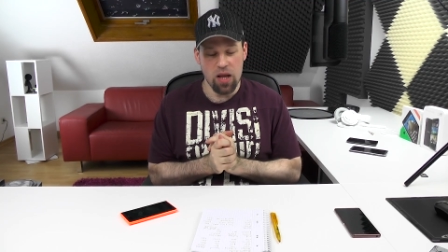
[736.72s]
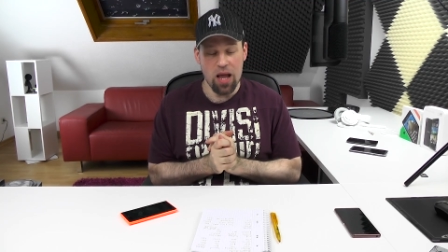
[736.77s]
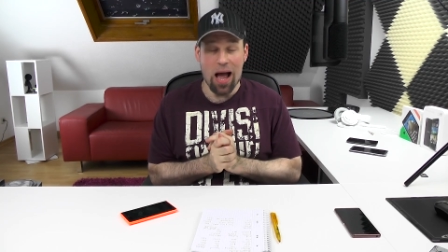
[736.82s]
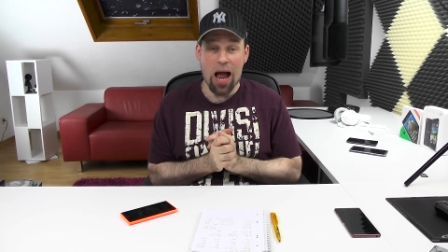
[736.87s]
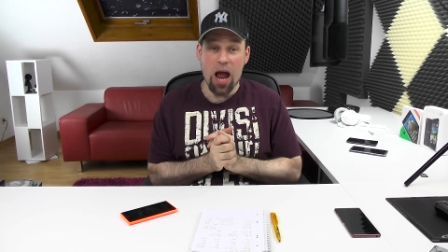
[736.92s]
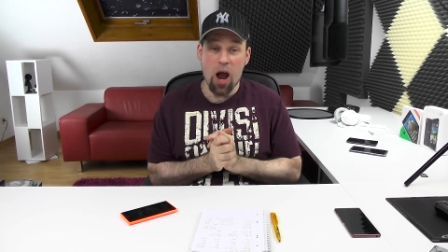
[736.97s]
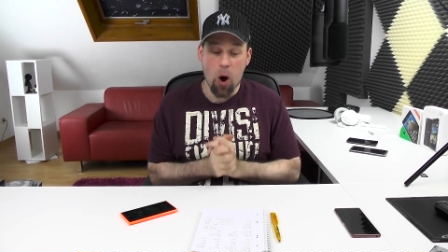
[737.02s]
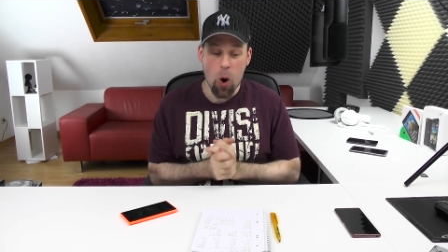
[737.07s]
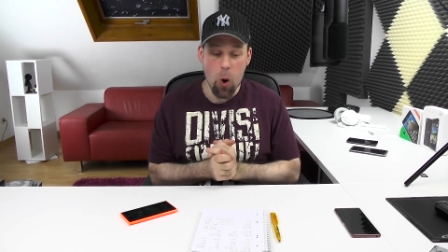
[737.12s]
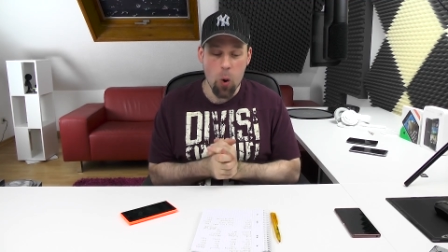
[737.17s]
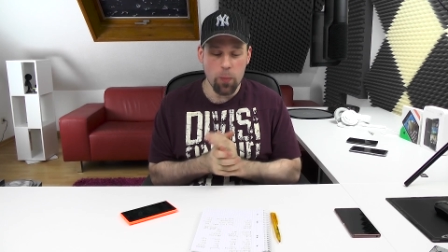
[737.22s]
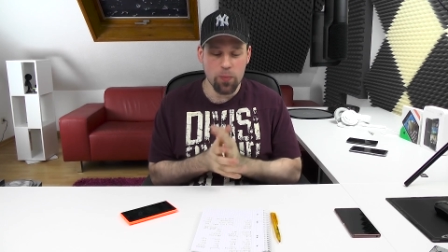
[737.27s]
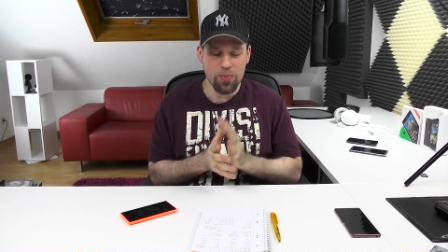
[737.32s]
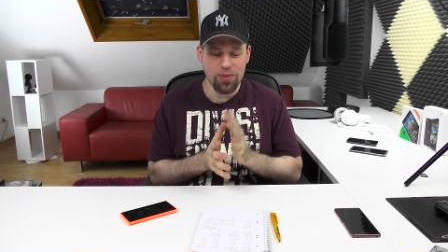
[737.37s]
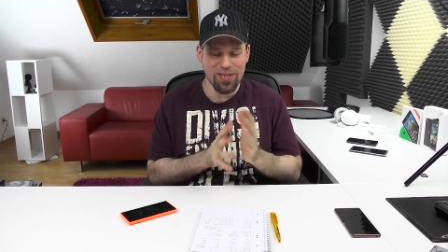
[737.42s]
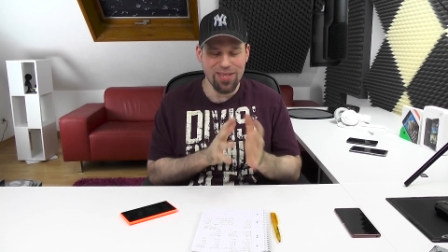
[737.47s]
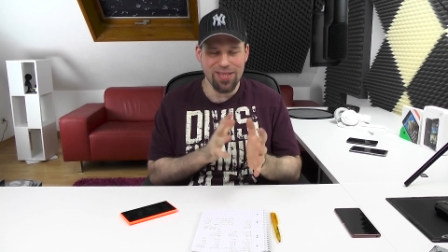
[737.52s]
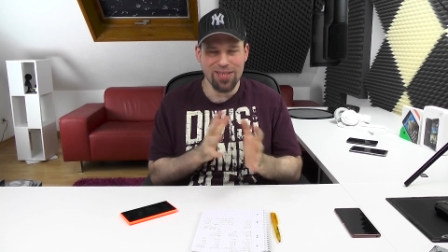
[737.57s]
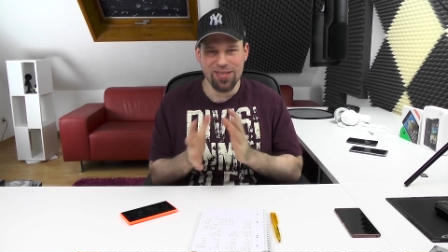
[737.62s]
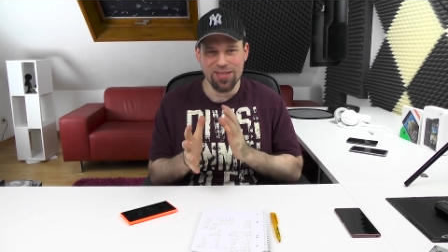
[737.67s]
I hope
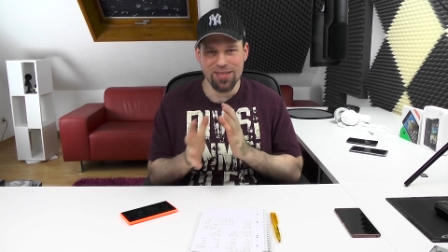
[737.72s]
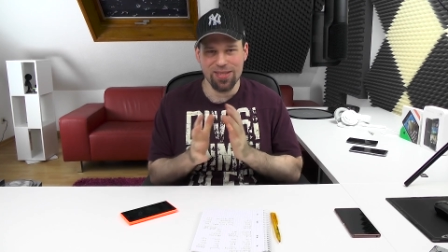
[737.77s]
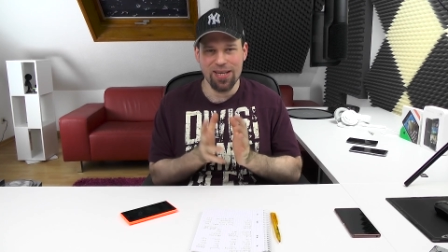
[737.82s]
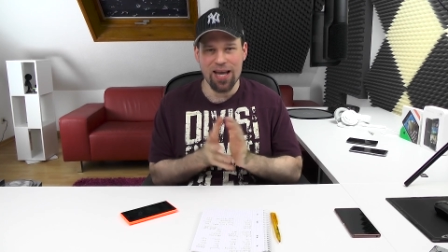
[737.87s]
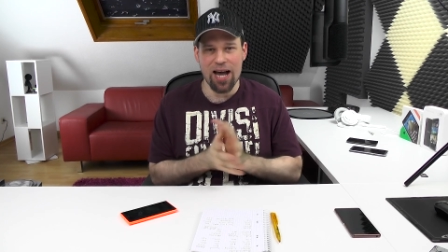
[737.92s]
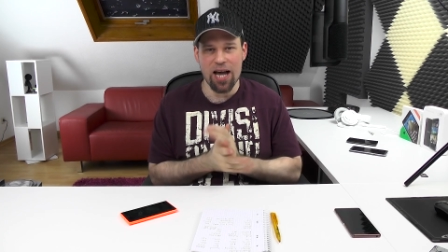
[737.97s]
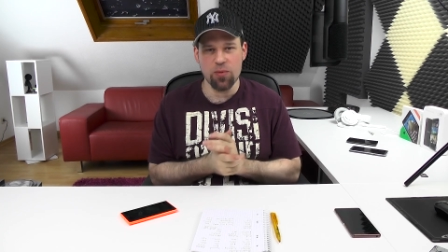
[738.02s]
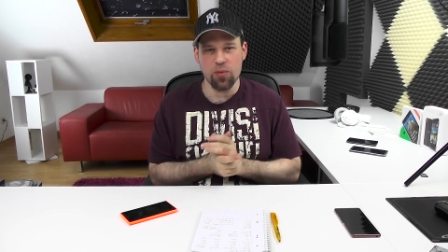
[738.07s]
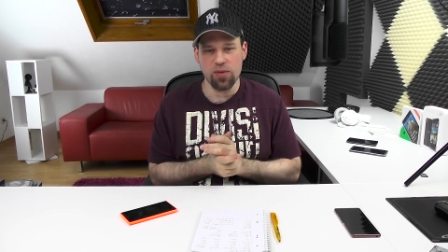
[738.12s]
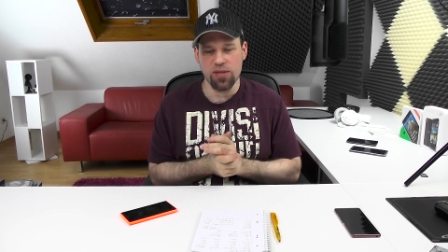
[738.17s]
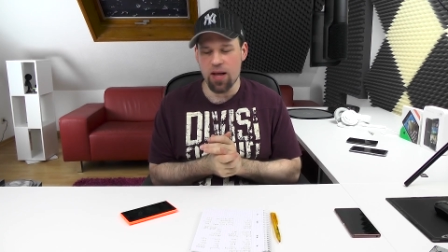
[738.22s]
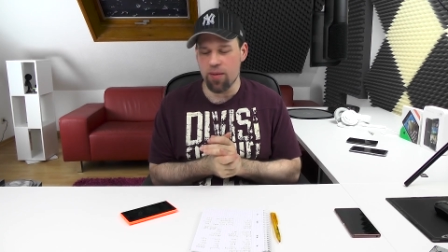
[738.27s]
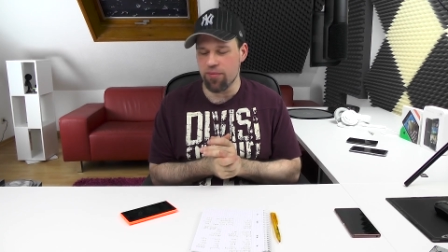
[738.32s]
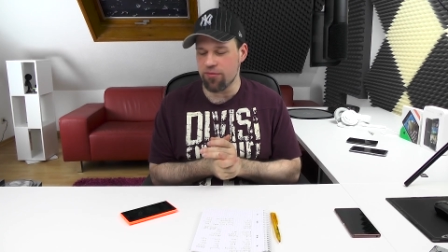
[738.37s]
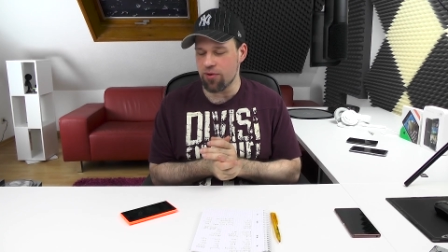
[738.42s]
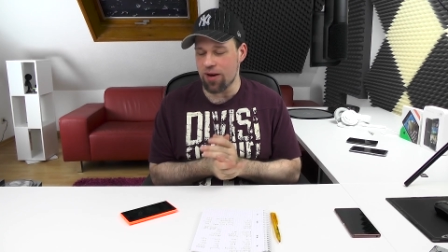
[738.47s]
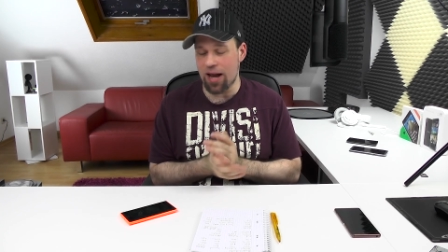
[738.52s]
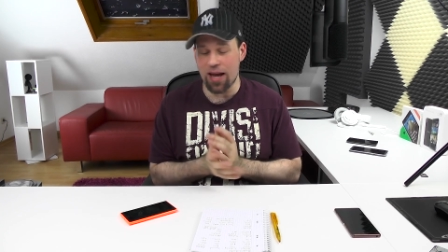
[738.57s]
this guide was helpful.